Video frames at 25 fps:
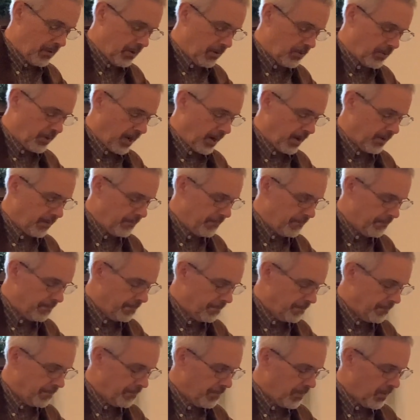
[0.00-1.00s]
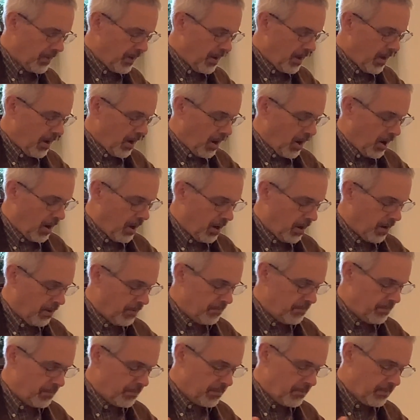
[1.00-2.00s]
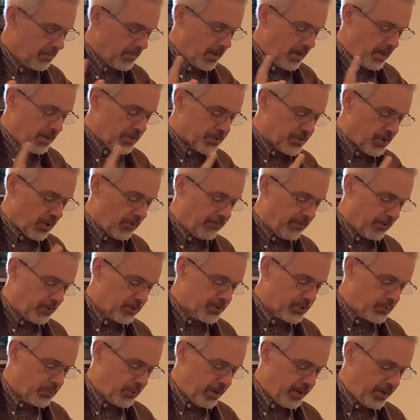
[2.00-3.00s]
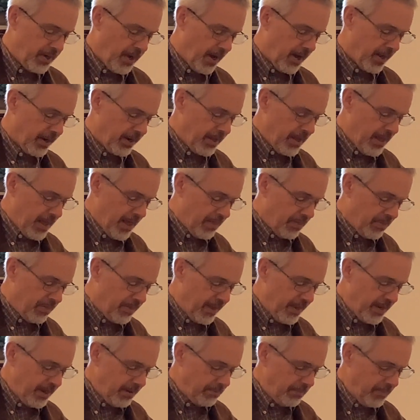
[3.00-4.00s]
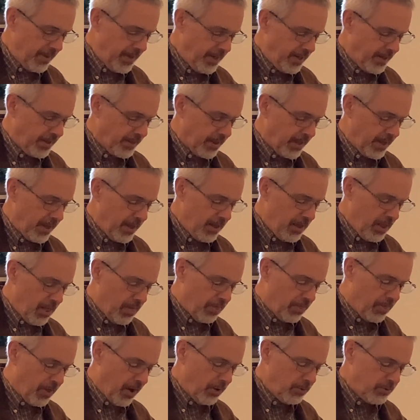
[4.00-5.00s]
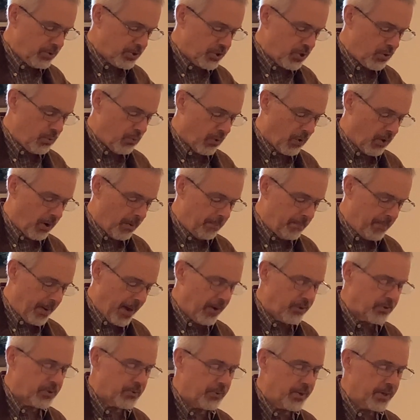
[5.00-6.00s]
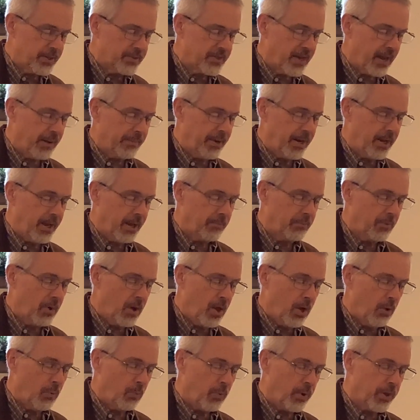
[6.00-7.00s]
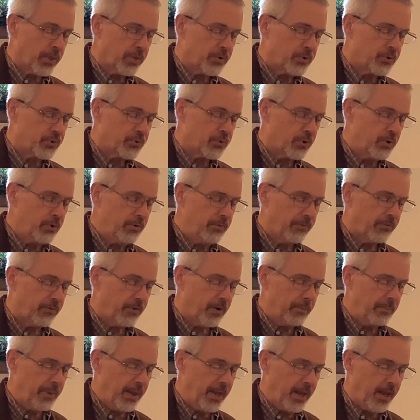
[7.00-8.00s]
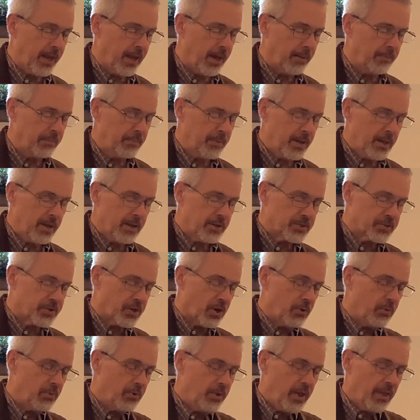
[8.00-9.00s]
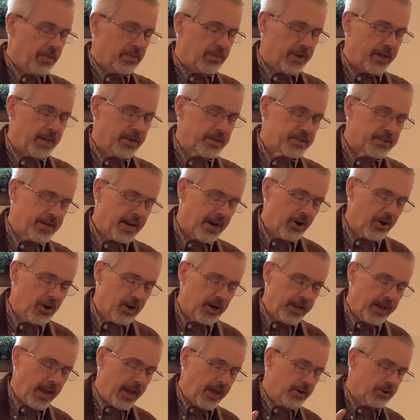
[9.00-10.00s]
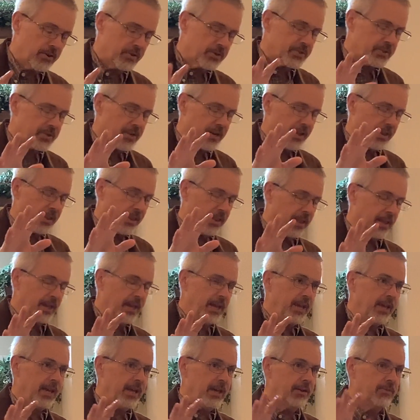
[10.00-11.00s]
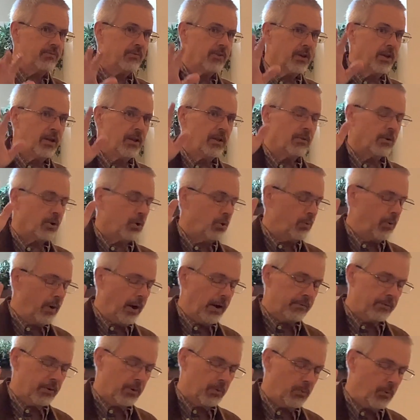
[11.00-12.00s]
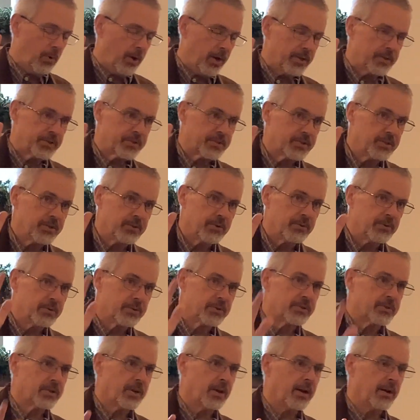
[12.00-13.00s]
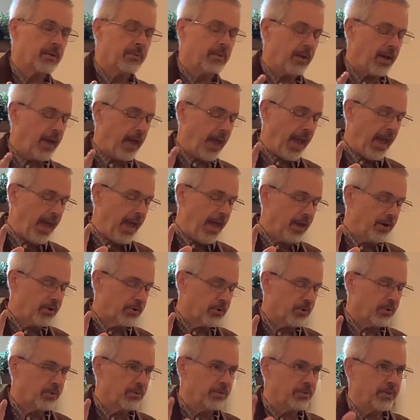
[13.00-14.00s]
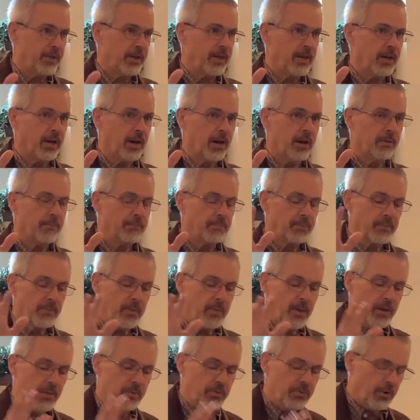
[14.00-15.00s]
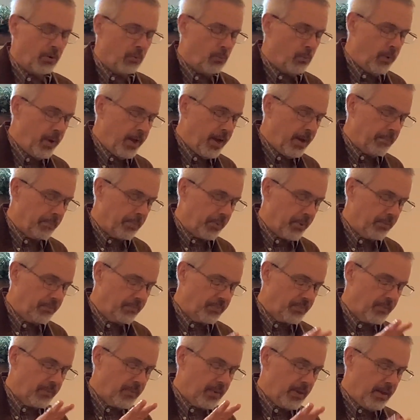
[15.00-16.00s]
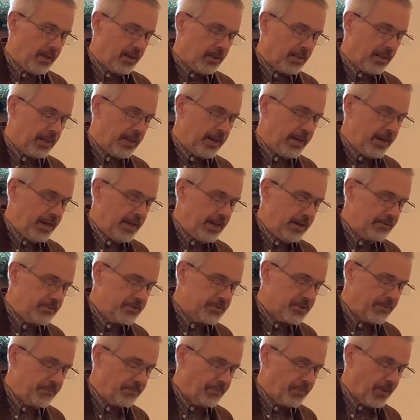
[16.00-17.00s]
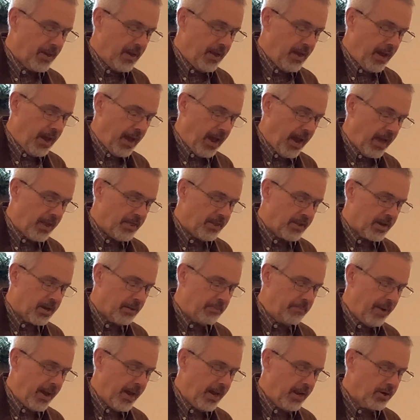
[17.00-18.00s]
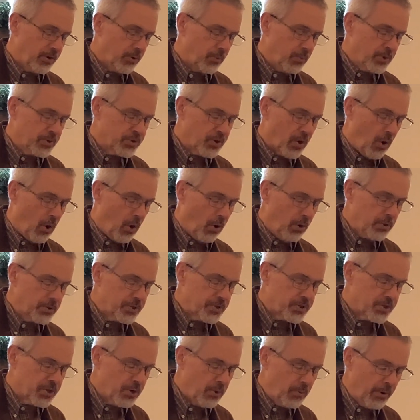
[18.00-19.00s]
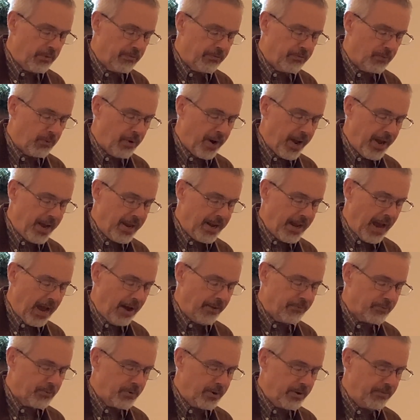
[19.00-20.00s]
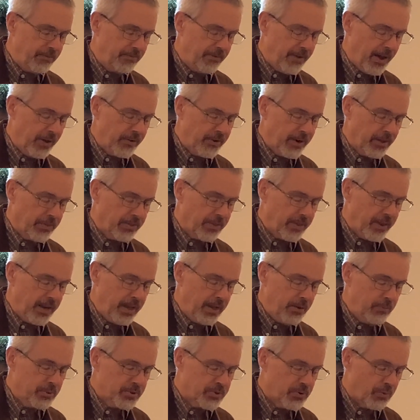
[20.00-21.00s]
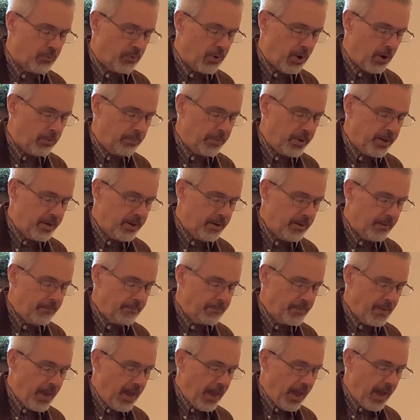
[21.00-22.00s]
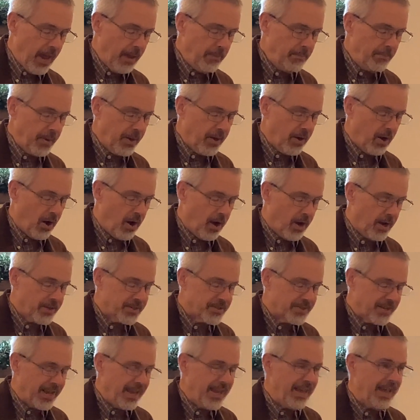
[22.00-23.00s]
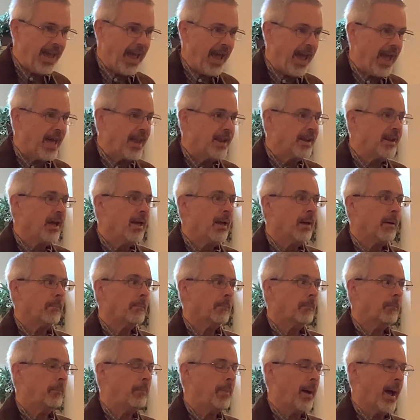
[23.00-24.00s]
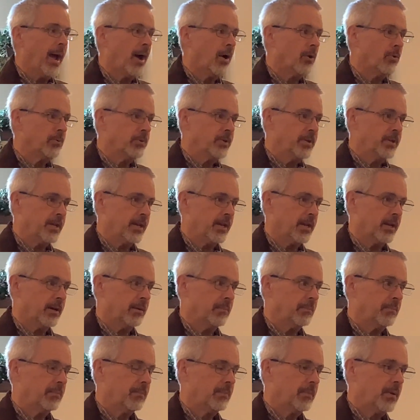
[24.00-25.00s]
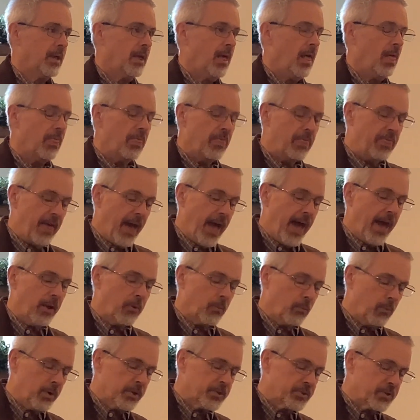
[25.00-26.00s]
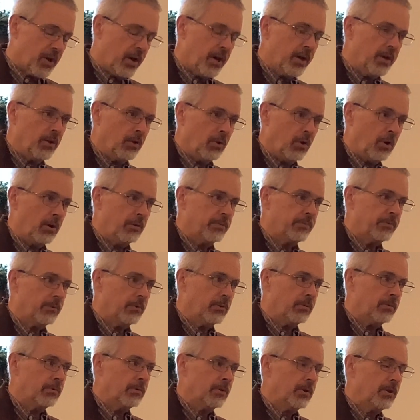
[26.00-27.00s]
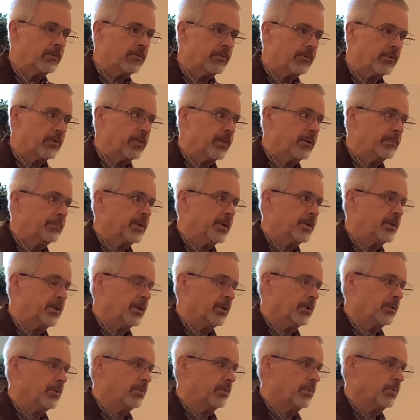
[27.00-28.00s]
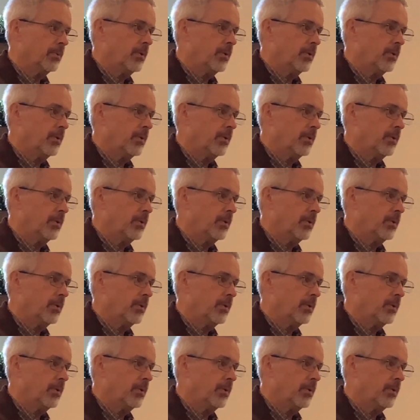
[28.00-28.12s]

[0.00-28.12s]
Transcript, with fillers: Okay. Um, so, verse 29 Then immediately those who were about to examine him withdrew from him. So the interrogators leave. Whoever was to, to handle the, uh, the whip leaves. And the commander was also afraid after he found out that he was a Roman and because he had bound him. That was unlawful for them to do.